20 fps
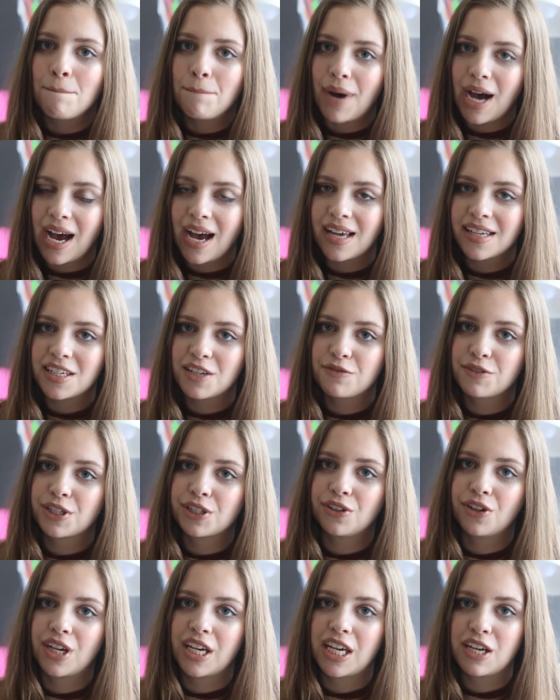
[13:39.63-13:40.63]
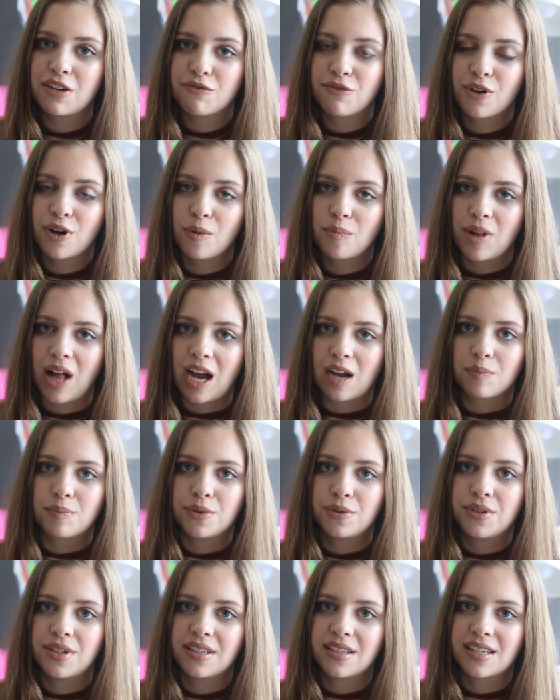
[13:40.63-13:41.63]
But if you're looking for a black
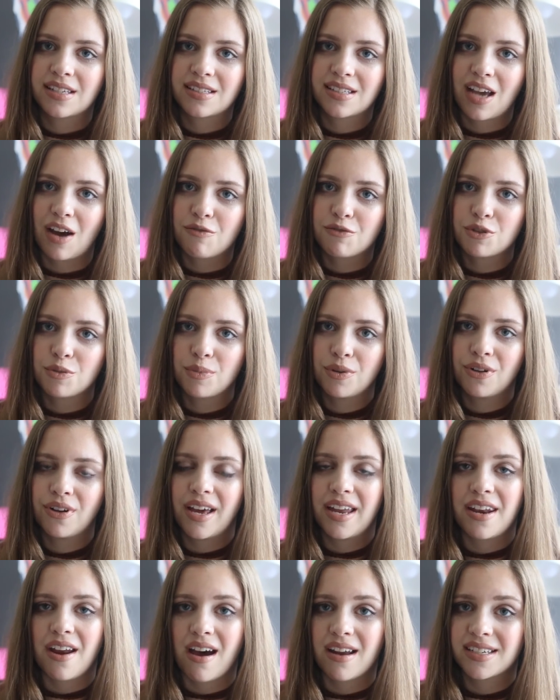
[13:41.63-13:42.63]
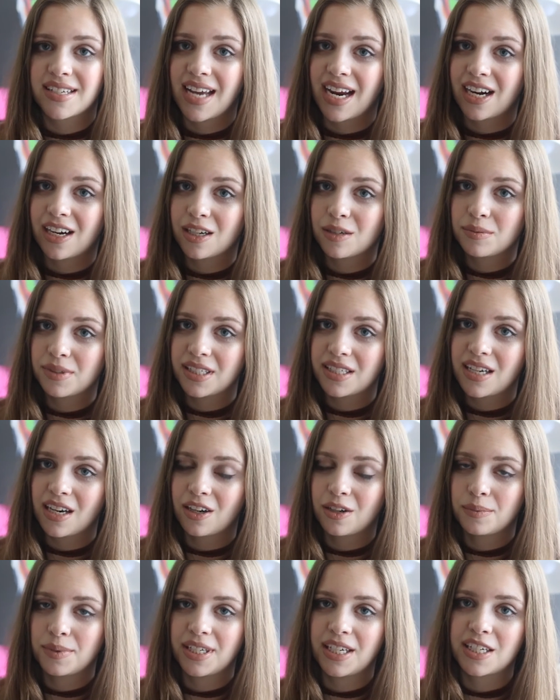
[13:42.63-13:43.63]
bootie that's comfortable and not terribly,
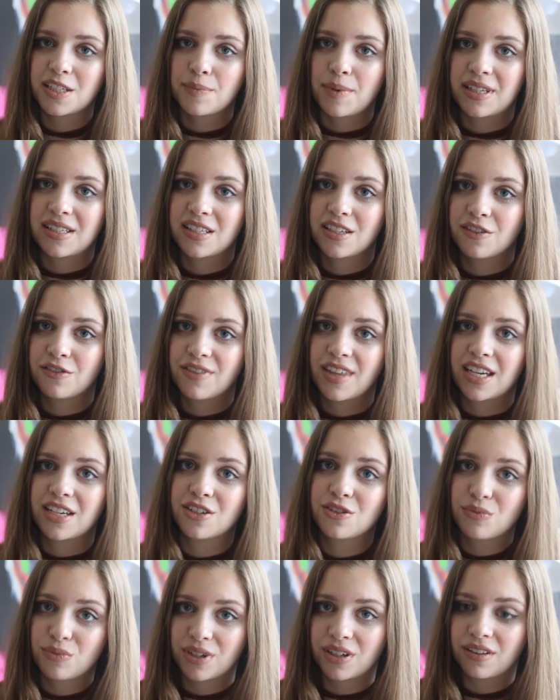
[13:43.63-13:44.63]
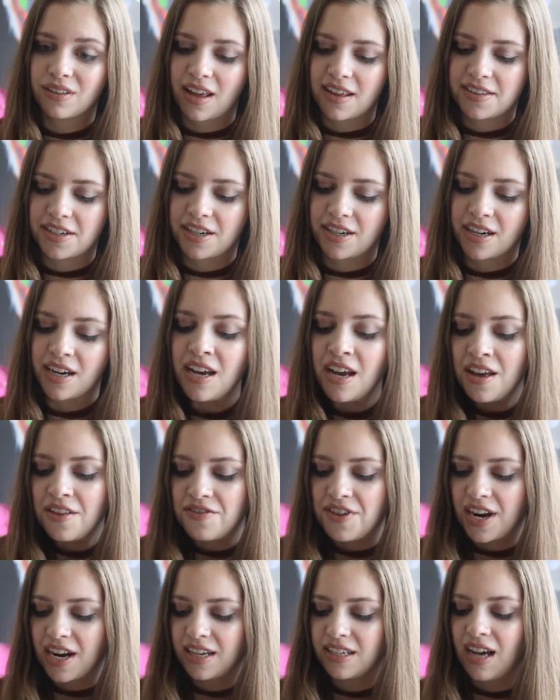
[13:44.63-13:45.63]
terribly expensive, that is real leather,
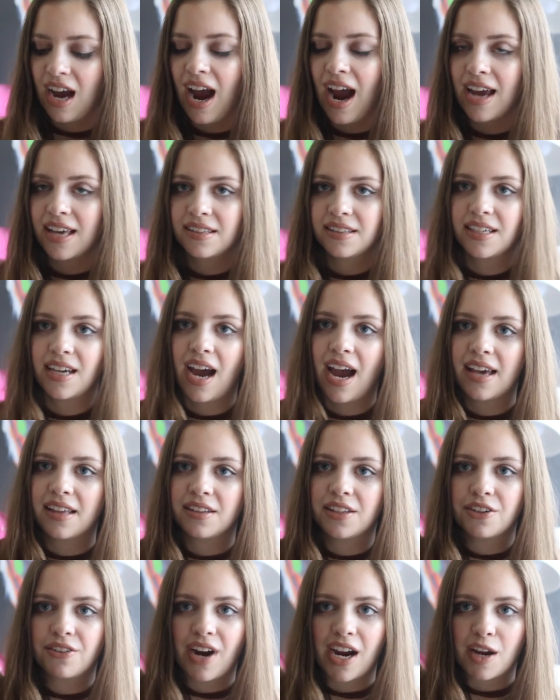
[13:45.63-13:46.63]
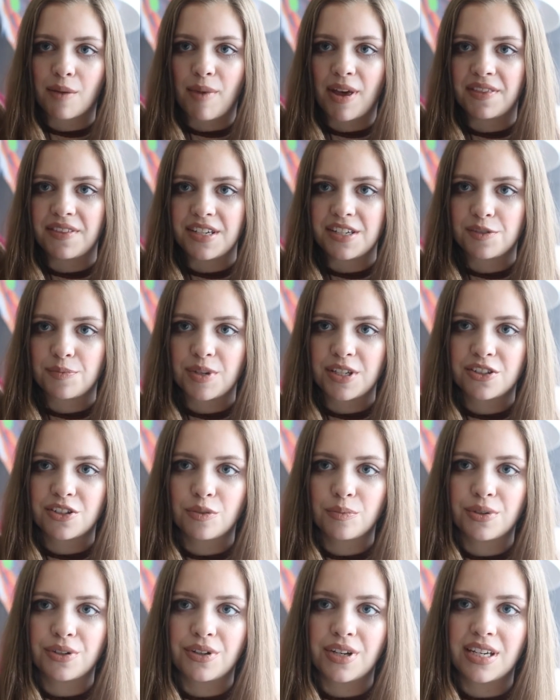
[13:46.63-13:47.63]
then I highly, highly recommend these
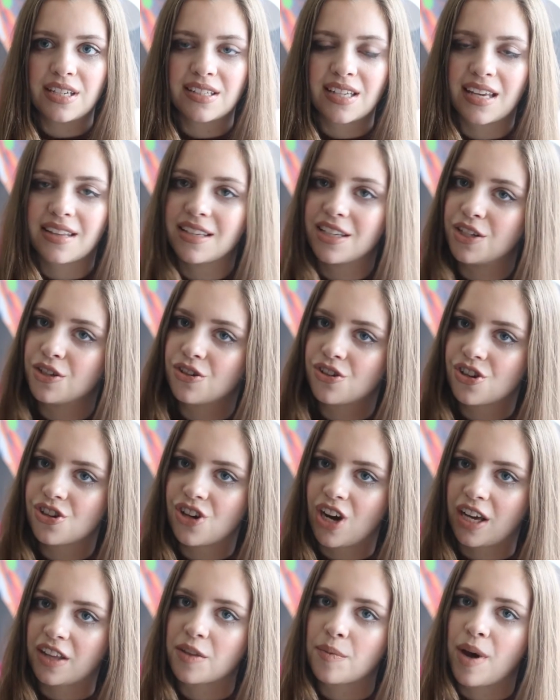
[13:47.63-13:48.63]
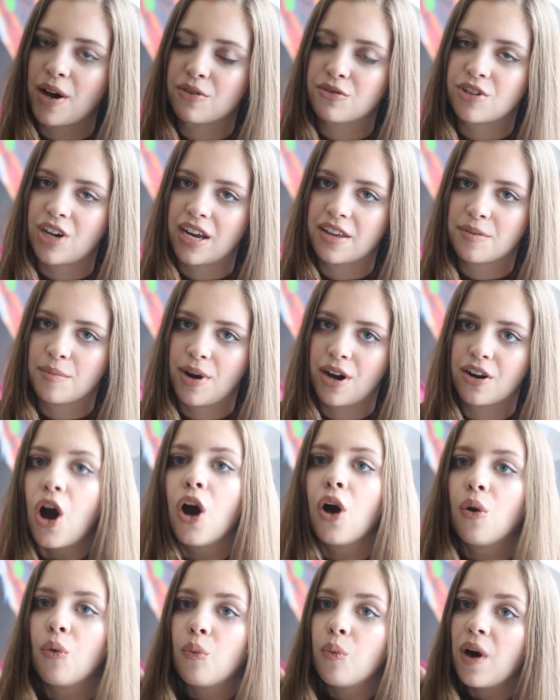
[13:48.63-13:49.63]
pistol booties. I think you should check them out and try them on.
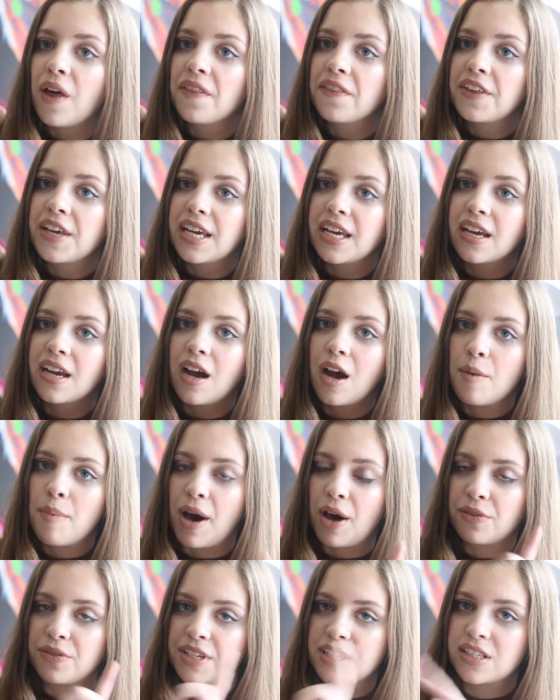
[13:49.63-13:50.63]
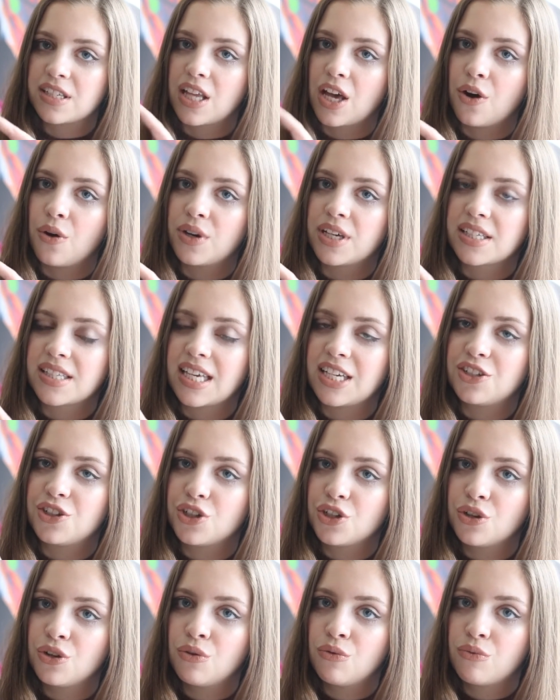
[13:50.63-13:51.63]
Oh, one thing about these though is they
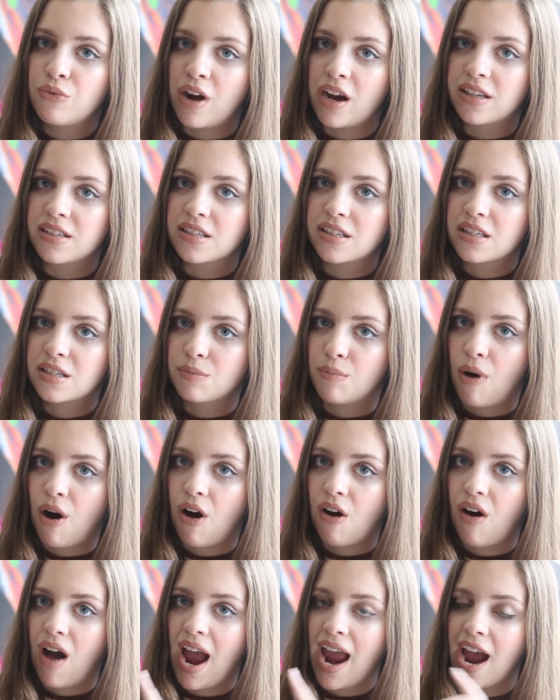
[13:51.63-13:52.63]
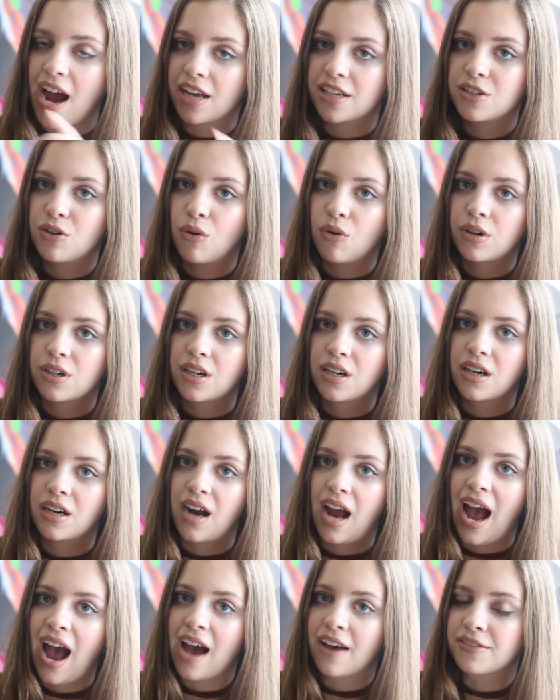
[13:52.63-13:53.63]
do run small. I had to
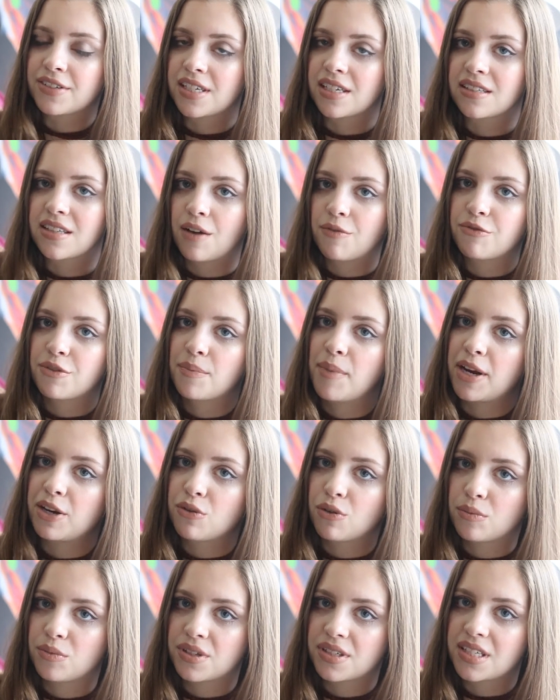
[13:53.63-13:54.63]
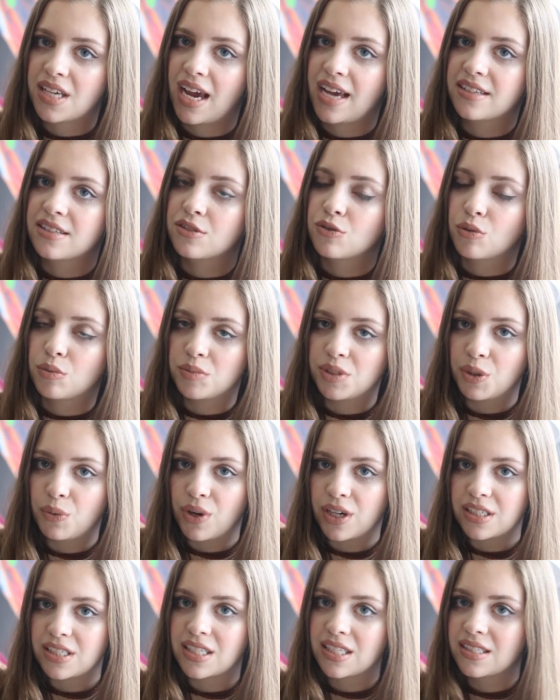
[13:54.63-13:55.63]
order a half size up for my normal size. Normally
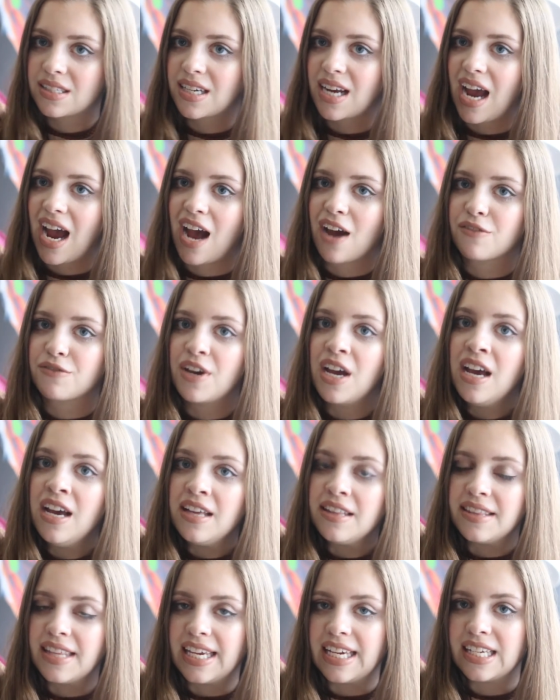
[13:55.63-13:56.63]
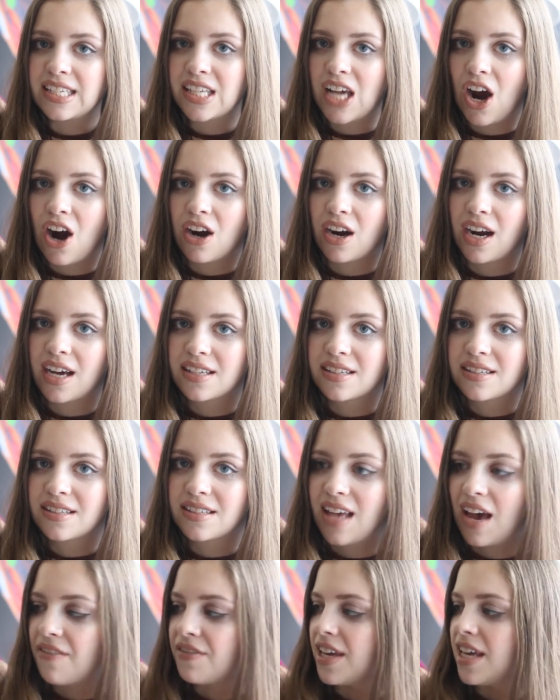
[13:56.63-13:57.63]
wear a six and a half. These are a
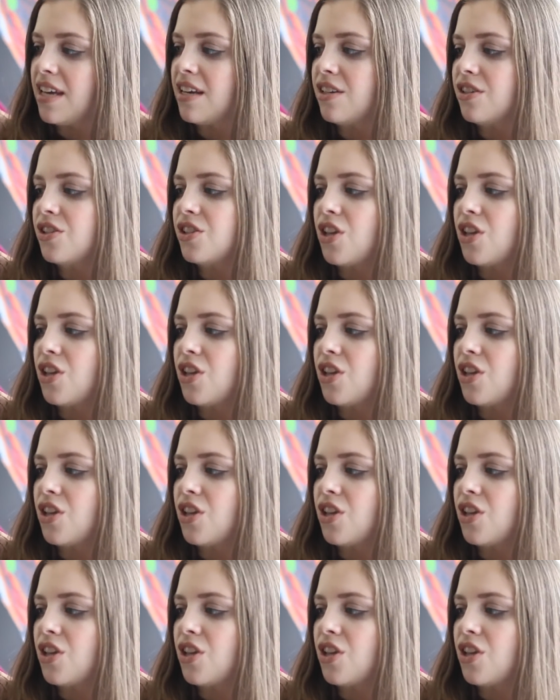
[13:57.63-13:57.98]
seven.